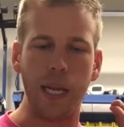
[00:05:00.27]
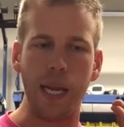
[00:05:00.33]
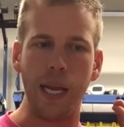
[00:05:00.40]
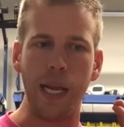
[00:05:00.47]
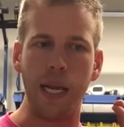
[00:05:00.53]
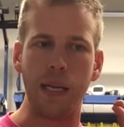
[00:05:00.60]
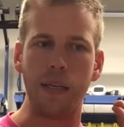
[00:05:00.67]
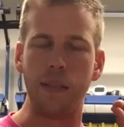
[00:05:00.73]

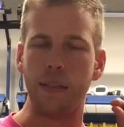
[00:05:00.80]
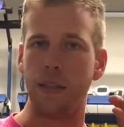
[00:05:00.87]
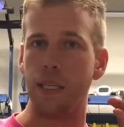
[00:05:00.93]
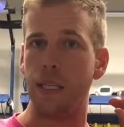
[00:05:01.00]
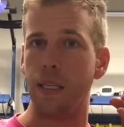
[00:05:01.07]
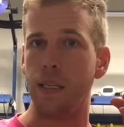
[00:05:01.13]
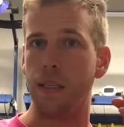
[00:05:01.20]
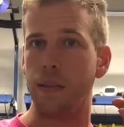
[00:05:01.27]
And
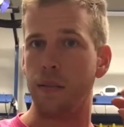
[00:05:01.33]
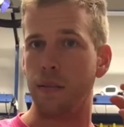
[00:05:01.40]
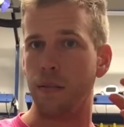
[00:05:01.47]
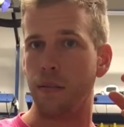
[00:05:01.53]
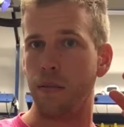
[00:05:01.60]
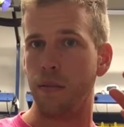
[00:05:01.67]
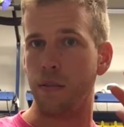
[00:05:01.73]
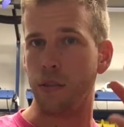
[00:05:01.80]

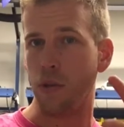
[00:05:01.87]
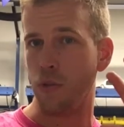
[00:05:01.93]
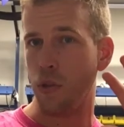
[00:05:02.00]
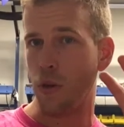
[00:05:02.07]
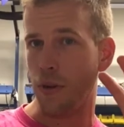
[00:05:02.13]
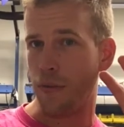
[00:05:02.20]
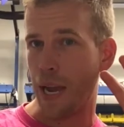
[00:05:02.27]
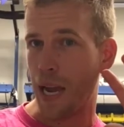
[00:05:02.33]
so
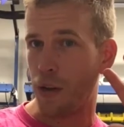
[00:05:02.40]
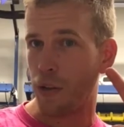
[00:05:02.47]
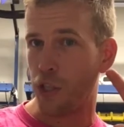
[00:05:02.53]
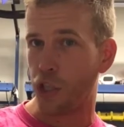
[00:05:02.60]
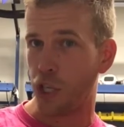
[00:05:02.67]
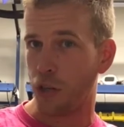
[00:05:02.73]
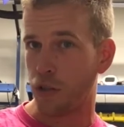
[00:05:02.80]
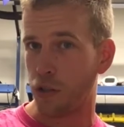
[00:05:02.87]
you have how the
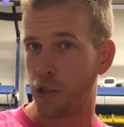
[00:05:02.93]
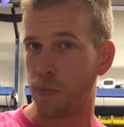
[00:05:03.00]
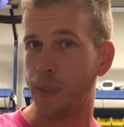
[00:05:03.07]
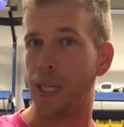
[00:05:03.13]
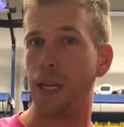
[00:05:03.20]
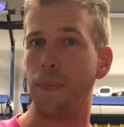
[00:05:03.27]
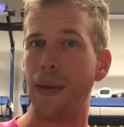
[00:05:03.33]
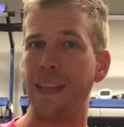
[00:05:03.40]
shares are
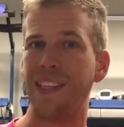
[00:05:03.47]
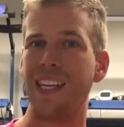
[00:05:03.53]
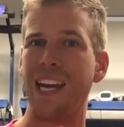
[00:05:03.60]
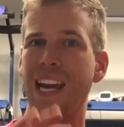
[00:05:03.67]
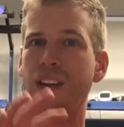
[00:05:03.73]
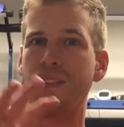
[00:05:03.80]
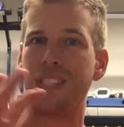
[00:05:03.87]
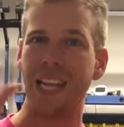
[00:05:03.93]
split up and then how